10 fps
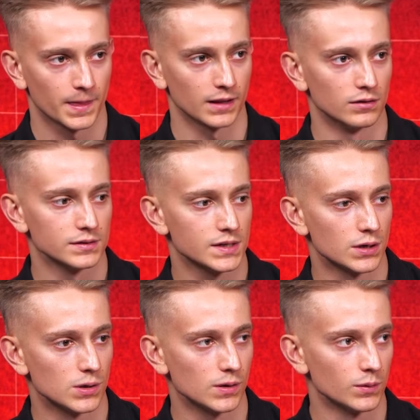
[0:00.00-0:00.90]
And
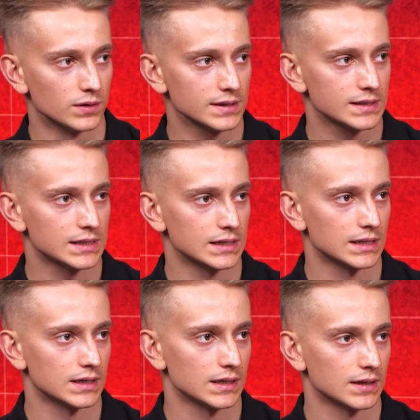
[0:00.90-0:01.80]
also it was
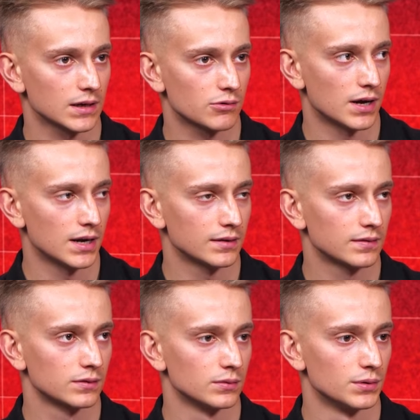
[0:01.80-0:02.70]
created
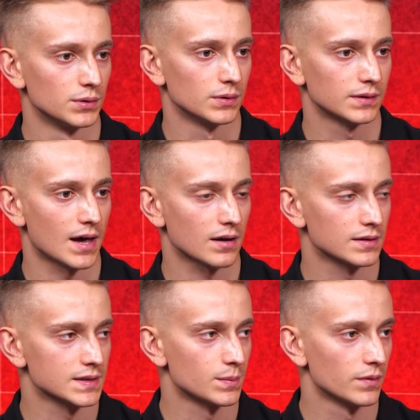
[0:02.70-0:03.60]
to
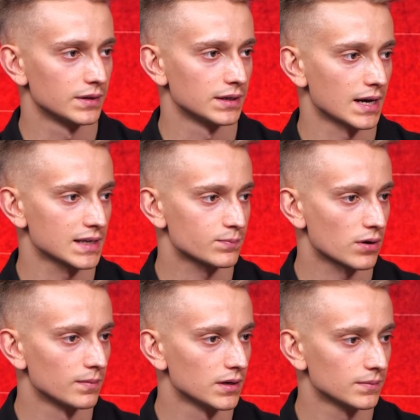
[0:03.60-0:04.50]
tackle some of the next
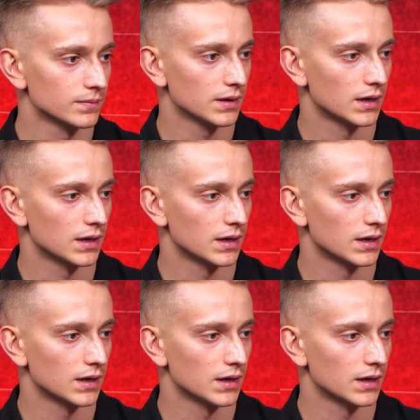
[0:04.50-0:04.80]
problem,